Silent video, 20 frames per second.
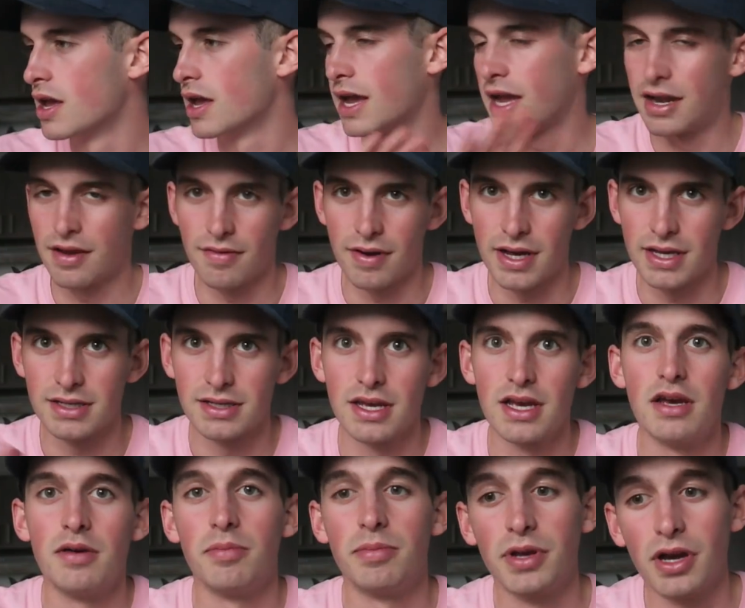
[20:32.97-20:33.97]
Anyways,
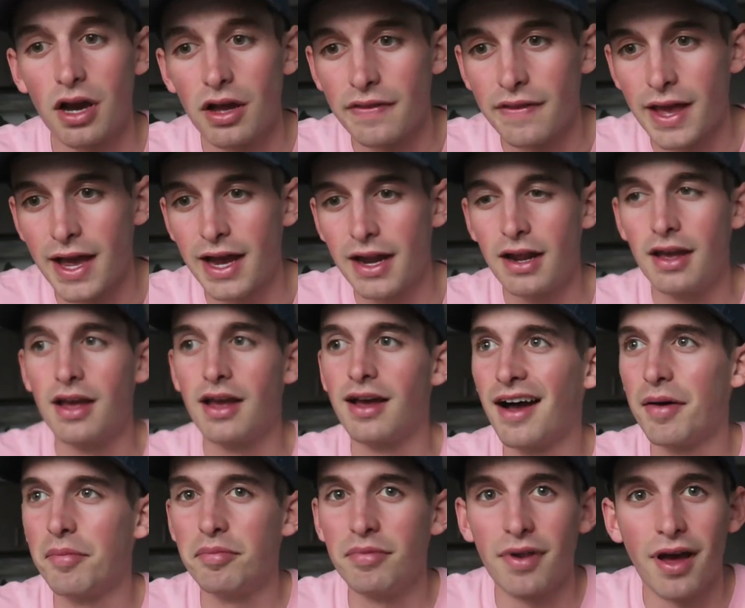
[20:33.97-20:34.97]
beyond that,
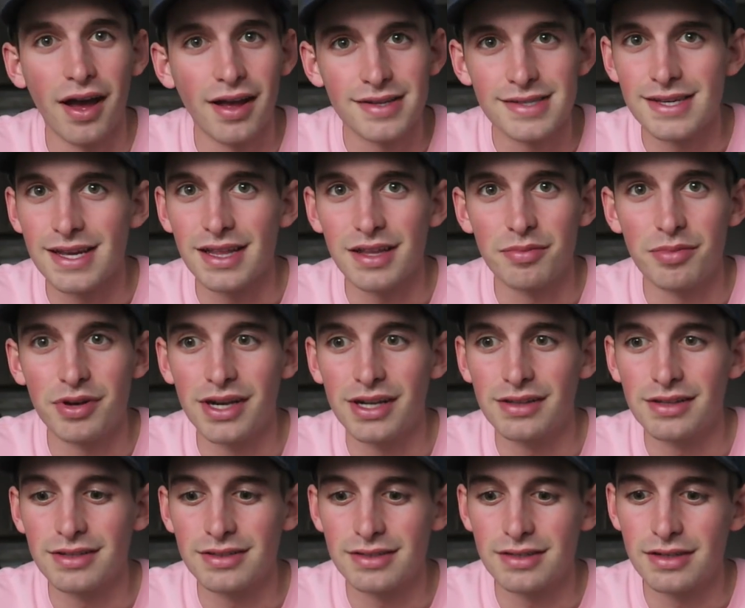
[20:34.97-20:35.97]
I'm not
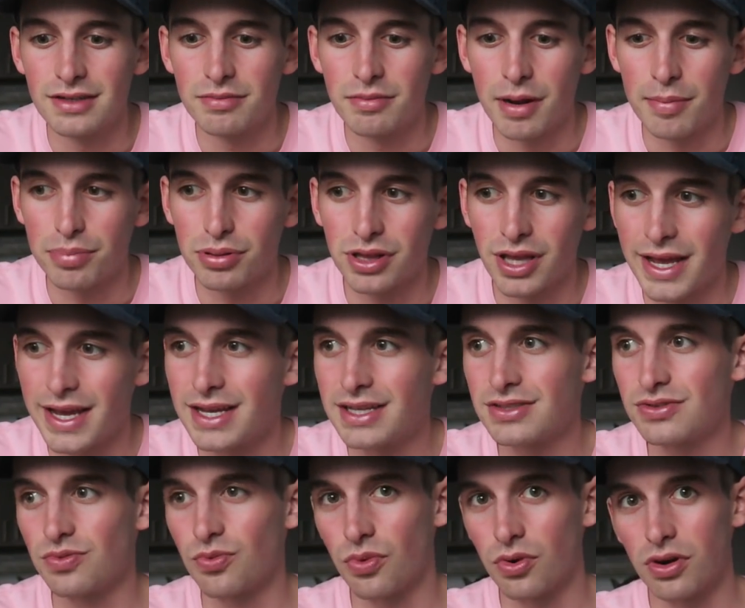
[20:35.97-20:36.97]
celebrating this year. My
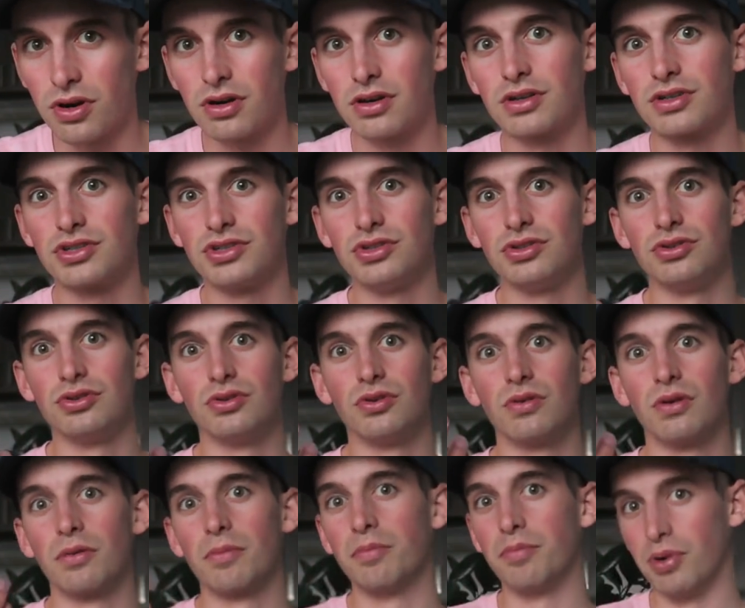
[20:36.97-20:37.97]
plans were
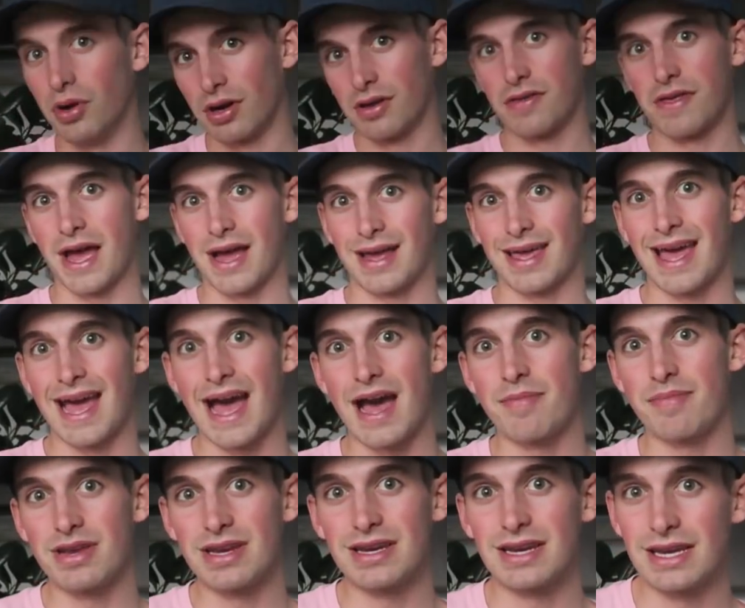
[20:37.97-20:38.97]
to book that
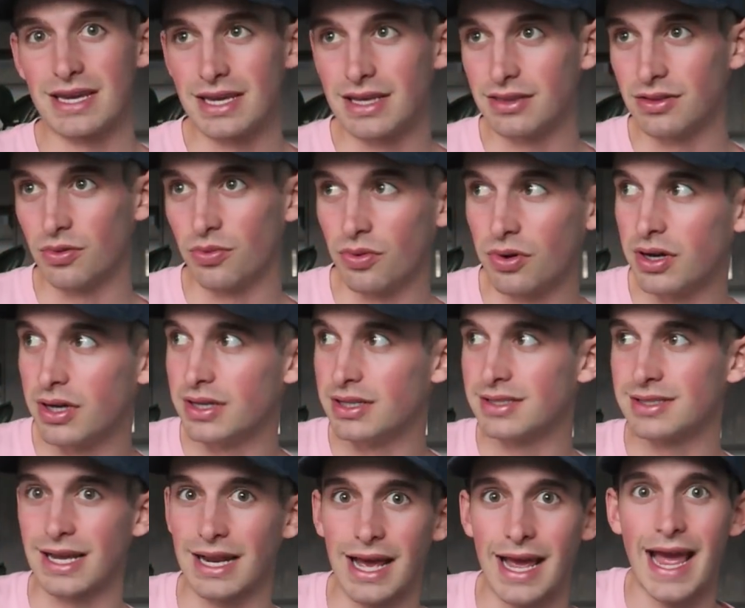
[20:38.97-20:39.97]
cabin in the
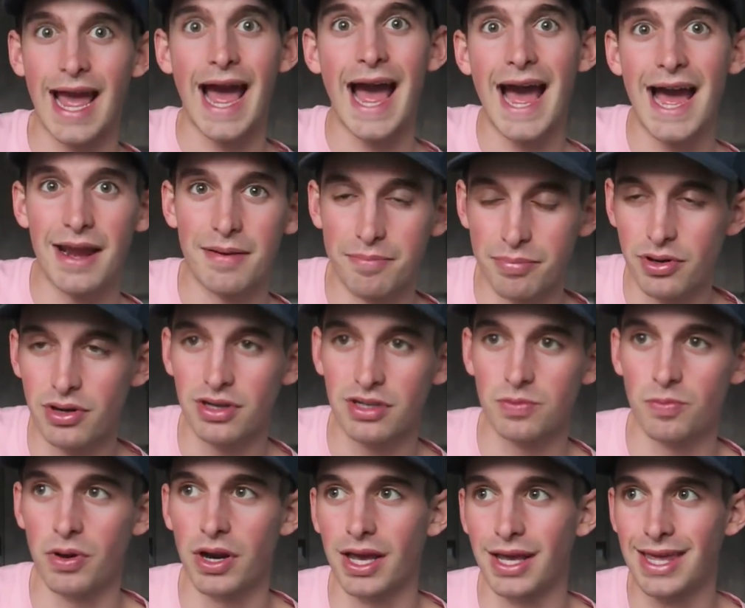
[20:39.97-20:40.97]
woods that I had
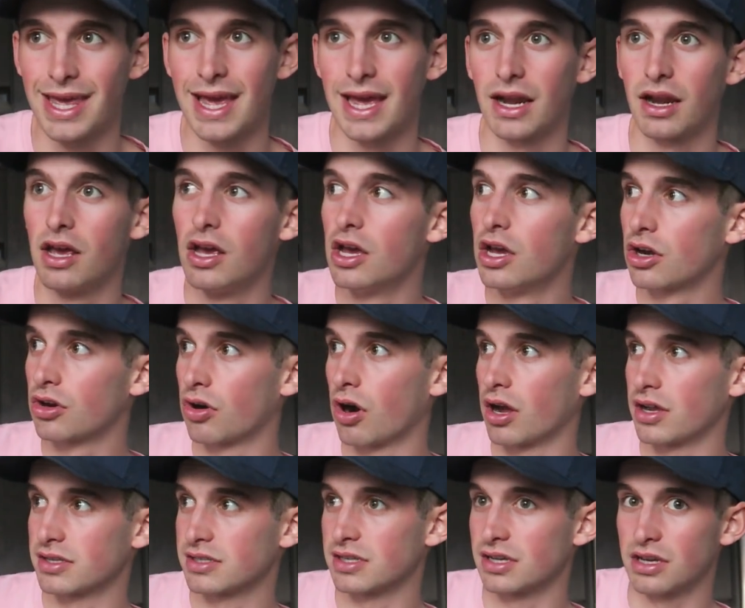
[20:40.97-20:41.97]
booked, but I can't
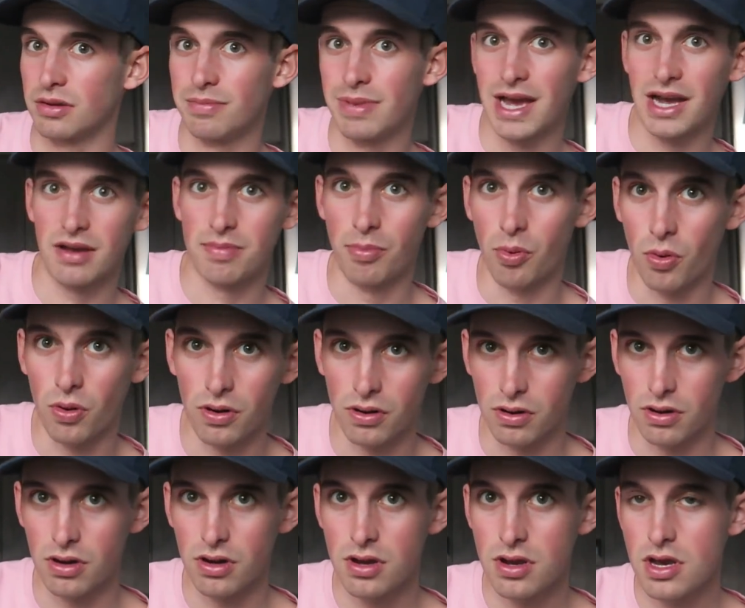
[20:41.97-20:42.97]
cross the Quebec
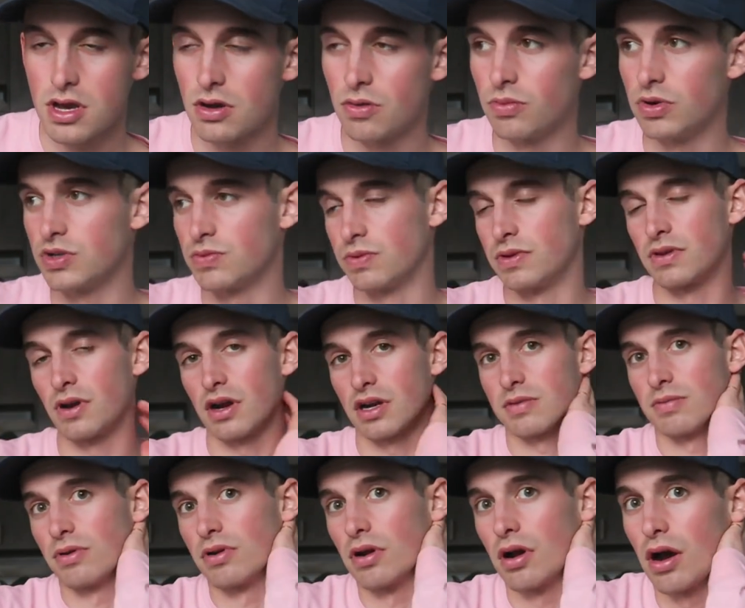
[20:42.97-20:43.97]
border, which we talked
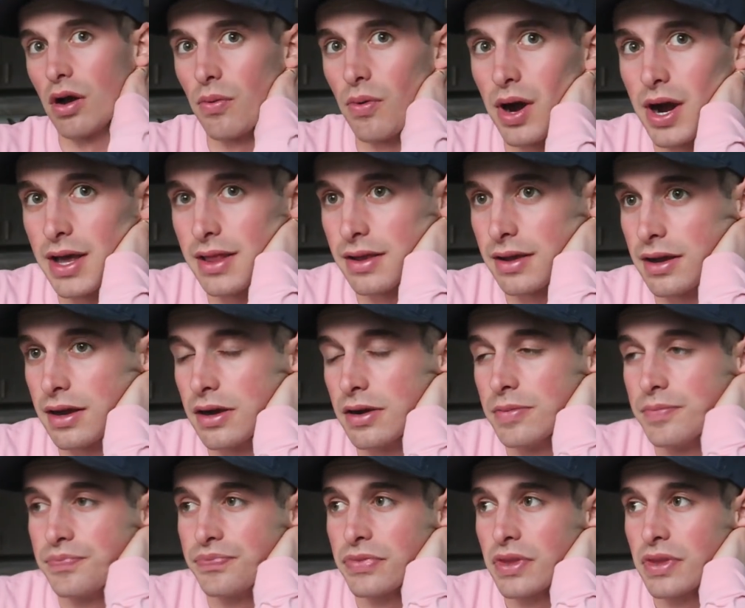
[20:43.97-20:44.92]
about a while ago,